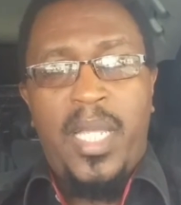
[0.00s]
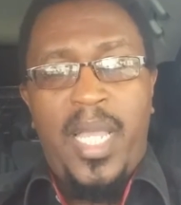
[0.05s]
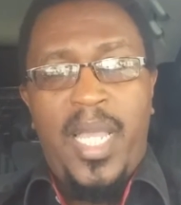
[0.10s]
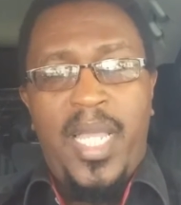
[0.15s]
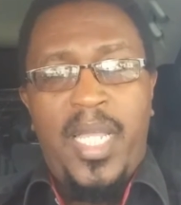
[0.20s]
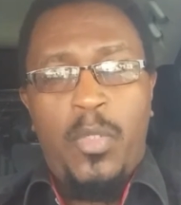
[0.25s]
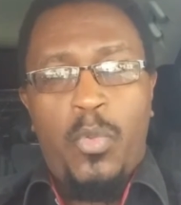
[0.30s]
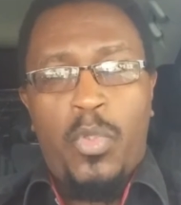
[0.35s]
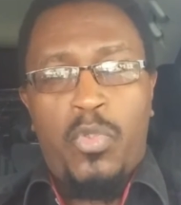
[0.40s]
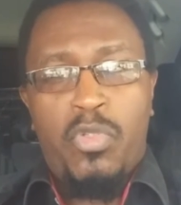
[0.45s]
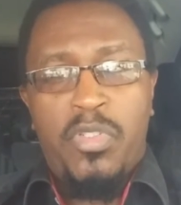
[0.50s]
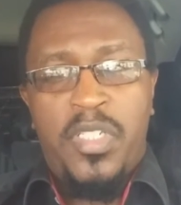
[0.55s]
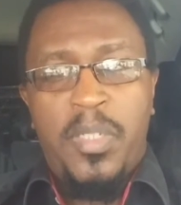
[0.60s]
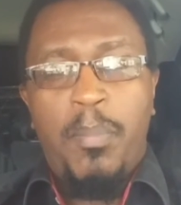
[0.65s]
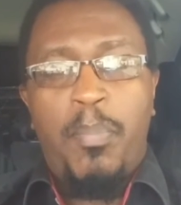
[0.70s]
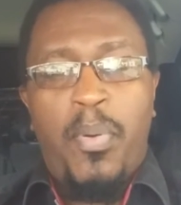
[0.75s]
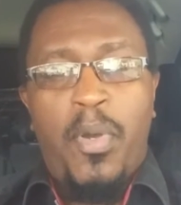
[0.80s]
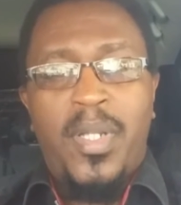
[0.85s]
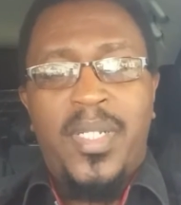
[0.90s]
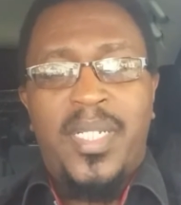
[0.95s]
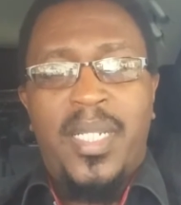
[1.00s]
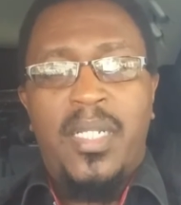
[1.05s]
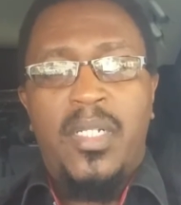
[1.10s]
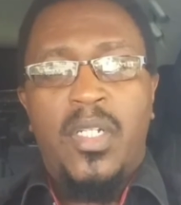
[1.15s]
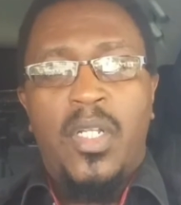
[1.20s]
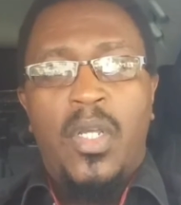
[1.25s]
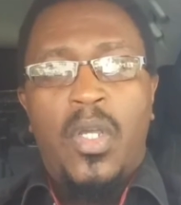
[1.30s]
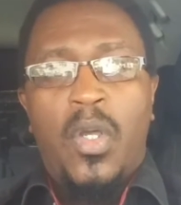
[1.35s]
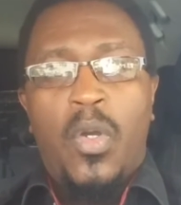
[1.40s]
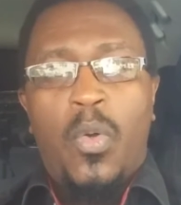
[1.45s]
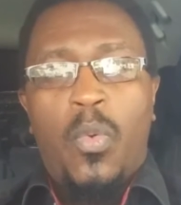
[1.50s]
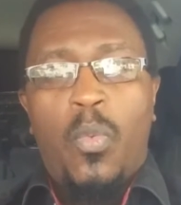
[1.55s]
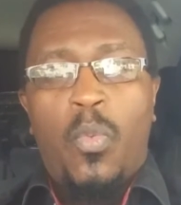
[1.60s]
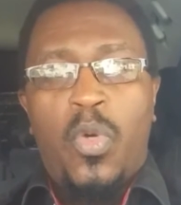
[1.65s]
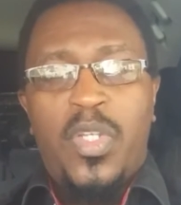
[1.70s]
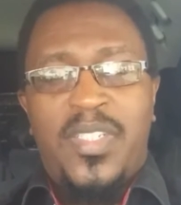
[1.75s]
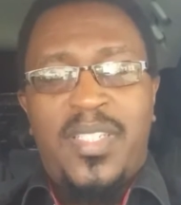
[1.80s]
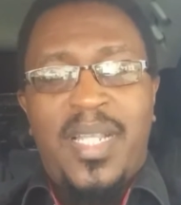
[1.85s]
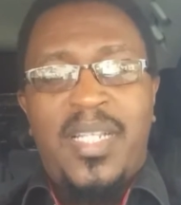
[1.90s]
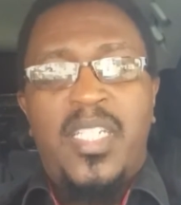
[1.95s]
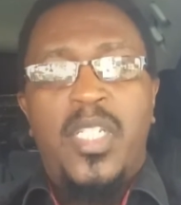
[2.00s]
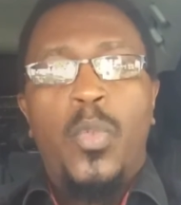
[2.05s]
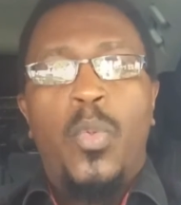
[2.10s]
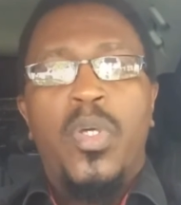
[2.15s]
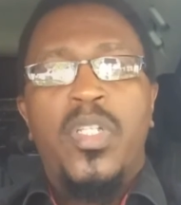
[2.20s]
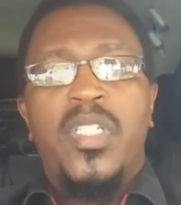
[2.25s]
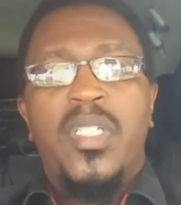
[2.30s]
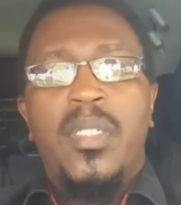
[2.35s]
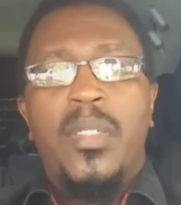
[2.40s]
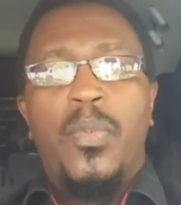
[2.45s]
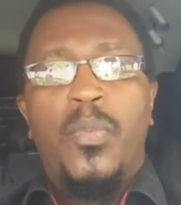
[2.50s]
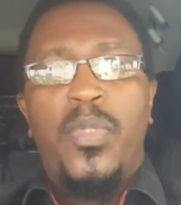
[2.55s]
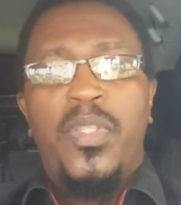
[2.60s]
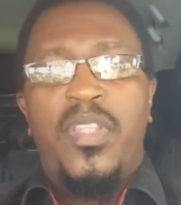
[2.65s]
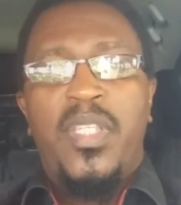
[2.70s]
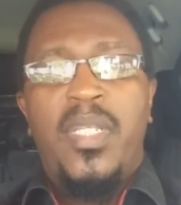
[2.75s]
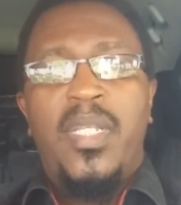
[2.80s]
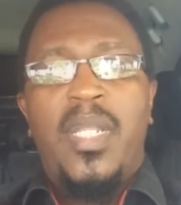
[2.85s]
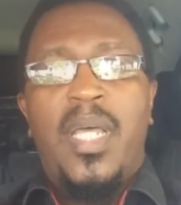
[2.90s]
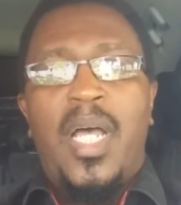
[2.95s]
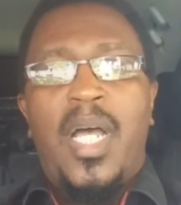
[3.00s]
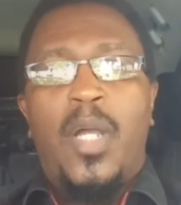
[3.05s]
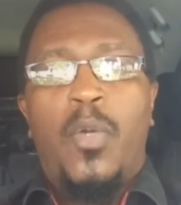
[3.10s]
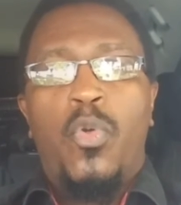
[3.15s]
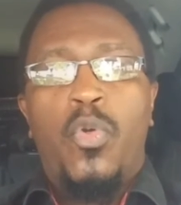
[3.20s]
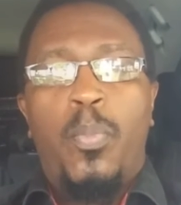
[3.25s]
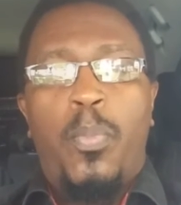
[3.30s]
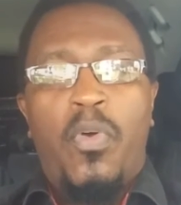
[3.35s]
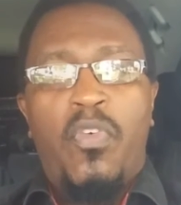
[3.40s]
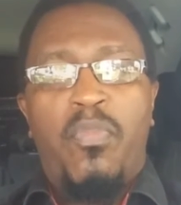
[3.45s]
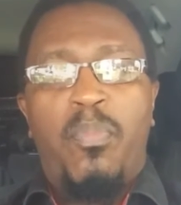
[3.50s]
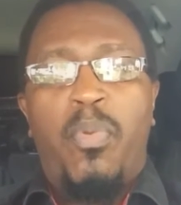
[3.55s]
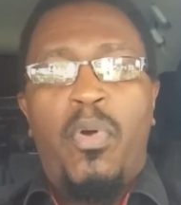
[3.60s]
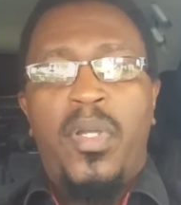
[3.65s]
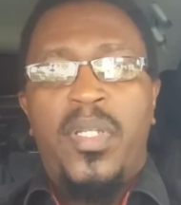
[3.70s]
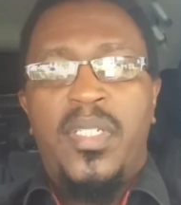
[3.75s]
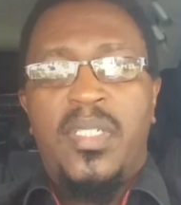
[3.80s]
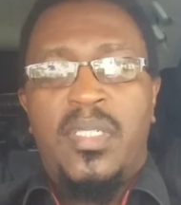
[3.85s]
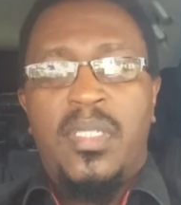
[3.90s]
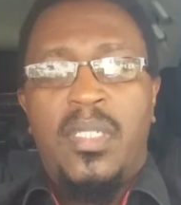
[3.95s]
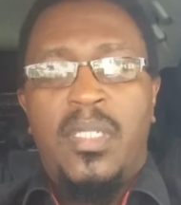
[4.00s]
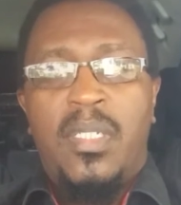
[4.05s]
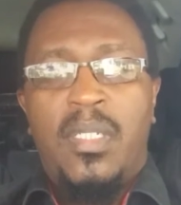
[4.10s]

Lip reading: And what was important was that he was within a group of boys.